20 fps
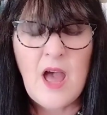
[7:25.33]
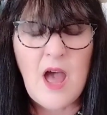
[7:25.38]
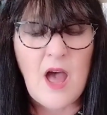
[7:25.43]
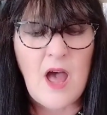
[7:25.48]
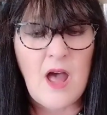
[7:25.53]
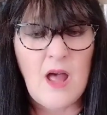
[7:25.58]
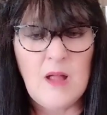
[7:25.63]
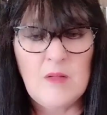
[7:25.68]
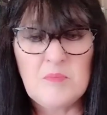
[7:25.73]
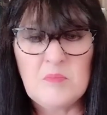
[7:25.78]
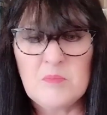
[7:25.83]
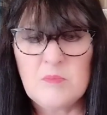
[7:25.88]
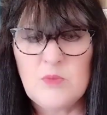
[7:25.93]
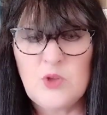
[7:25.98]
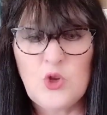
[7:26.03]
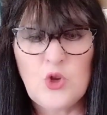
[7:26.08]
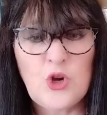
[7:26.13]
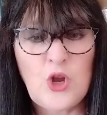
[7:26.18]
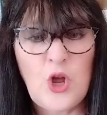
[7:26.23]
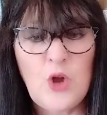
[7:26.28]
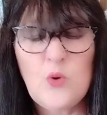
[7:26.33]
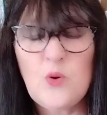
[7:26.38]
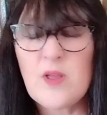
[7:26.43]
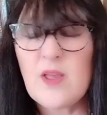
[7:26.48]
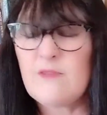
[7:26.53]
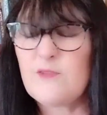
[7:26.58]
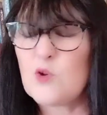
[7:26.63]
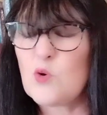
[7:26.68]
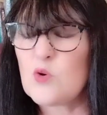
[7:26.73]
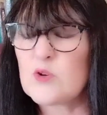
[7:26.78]

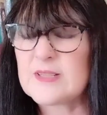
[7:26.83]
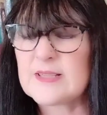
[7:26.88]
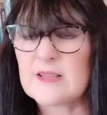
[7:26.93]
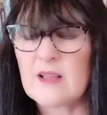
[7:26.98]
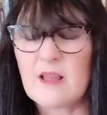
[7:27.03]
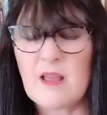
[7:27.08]
if you're